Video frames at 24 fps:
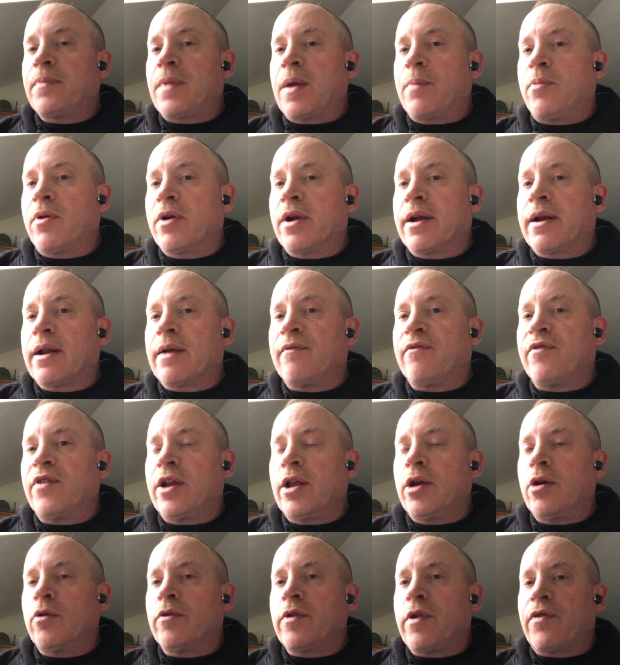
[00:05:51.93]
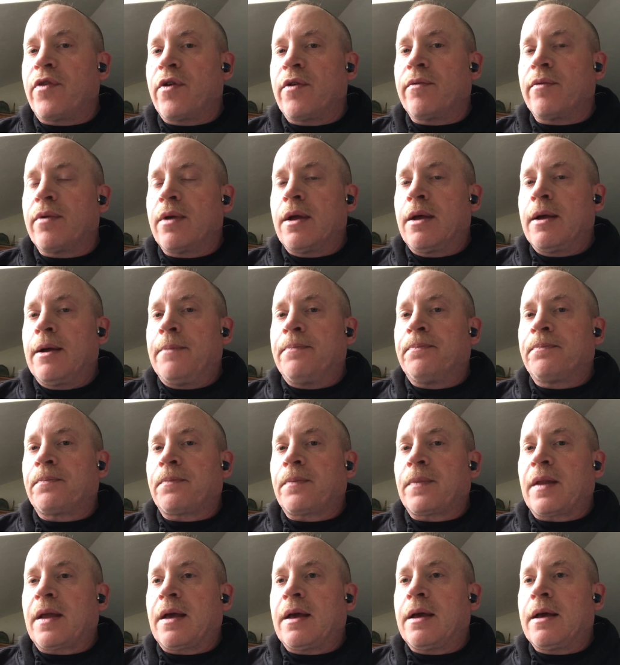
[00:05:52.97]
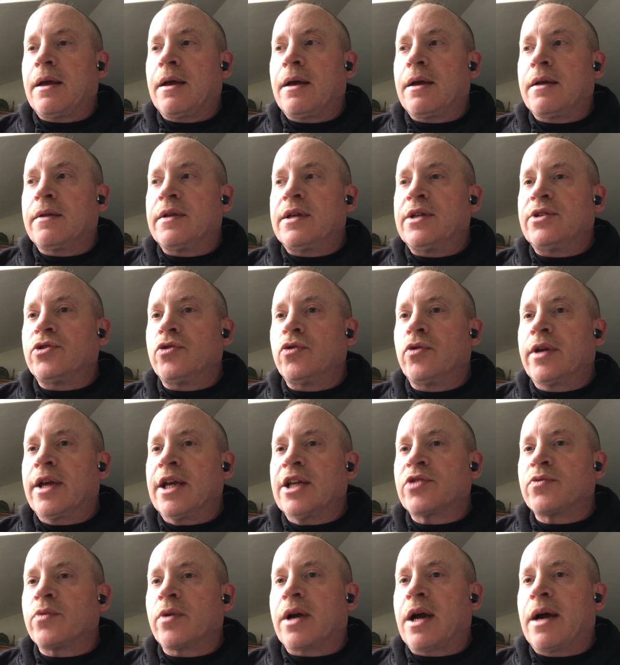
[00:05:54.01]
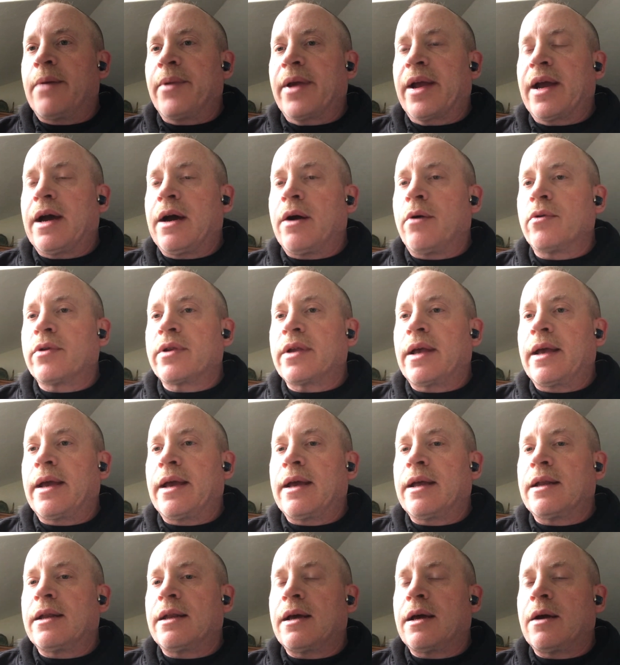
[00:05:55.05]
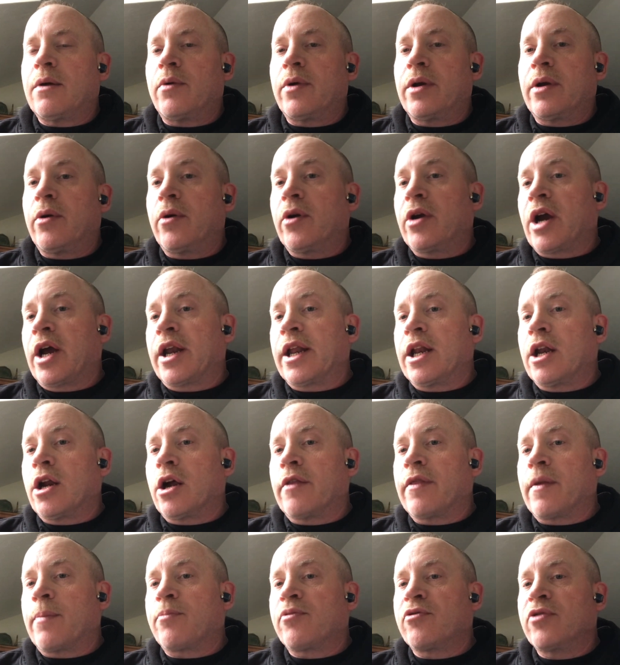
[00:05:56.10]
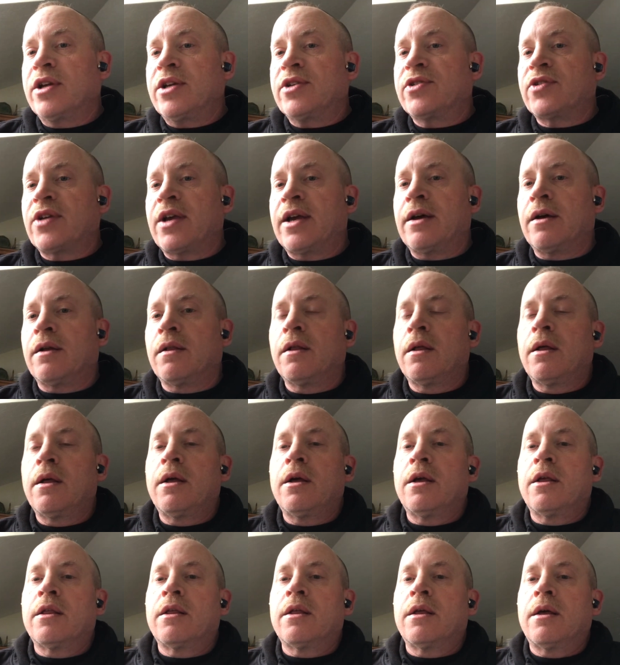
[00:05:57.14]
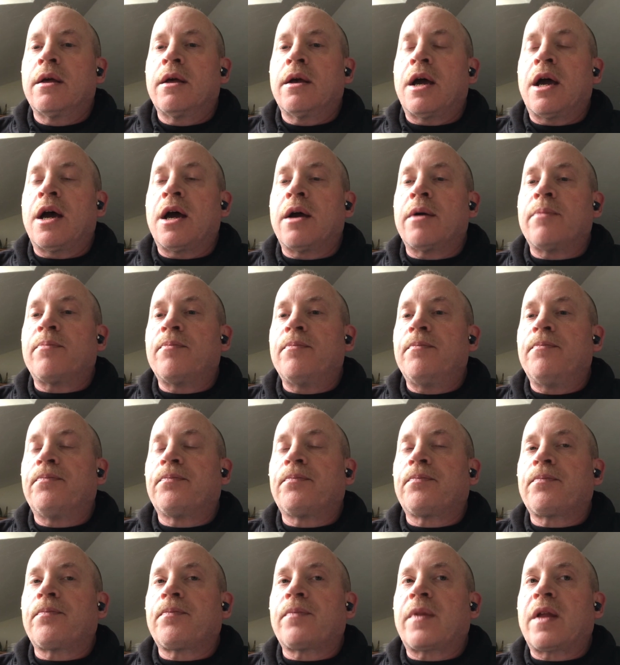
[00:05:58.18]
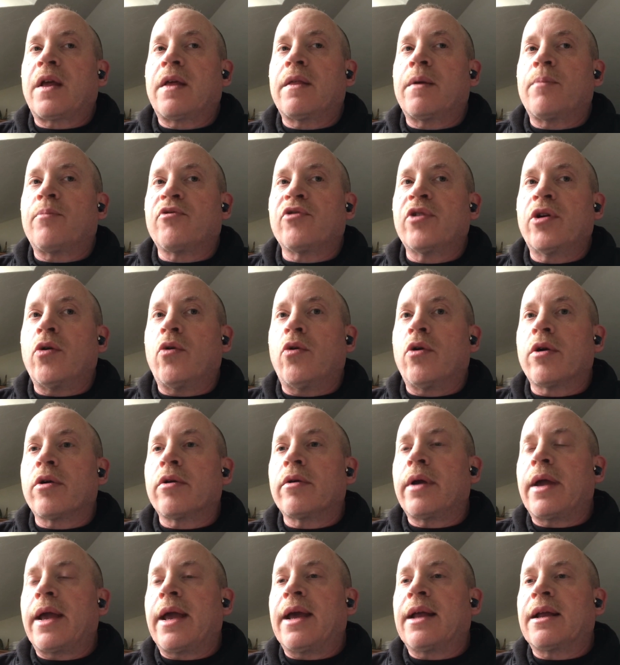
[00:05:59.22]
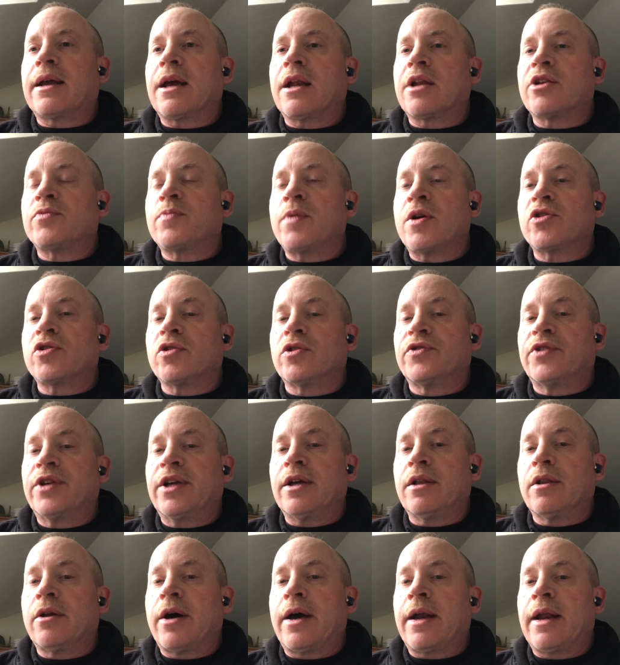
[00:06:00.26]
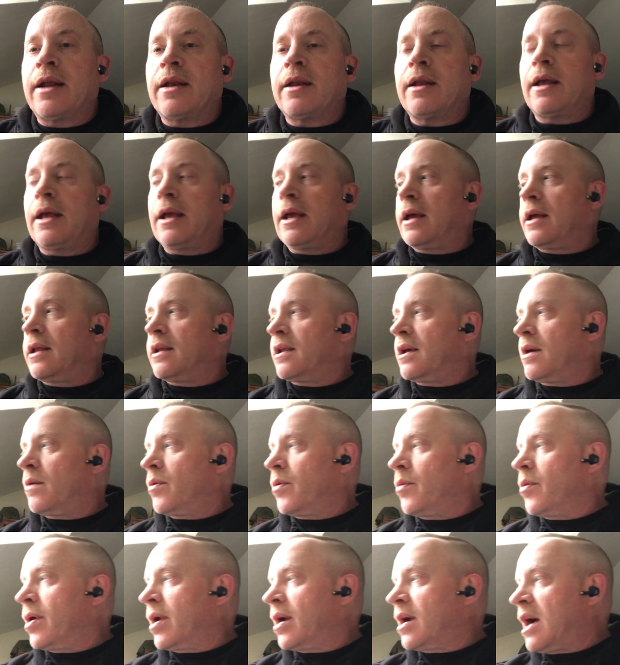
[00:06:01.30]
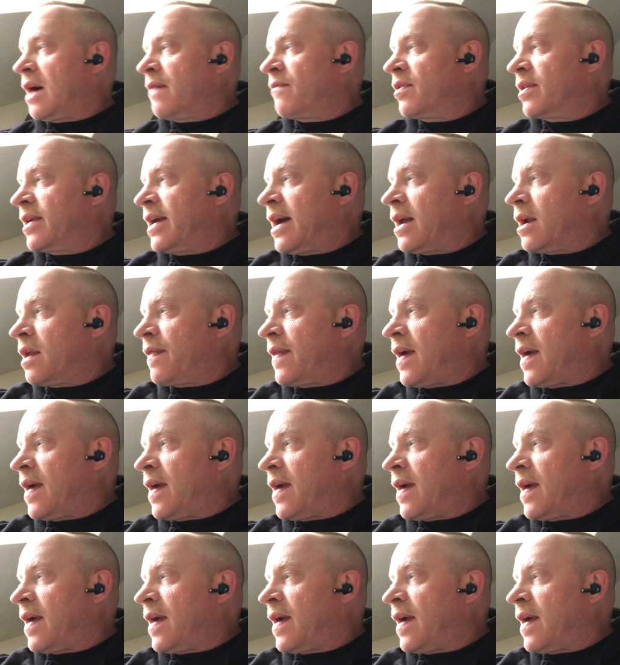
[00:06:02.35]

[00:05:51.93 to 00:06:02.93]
They put out a video that the uh, these two kits were coming out, and uh, we got in on the pre-sale, uh, the pre-order, and got a special deal on it, and we want to cover down on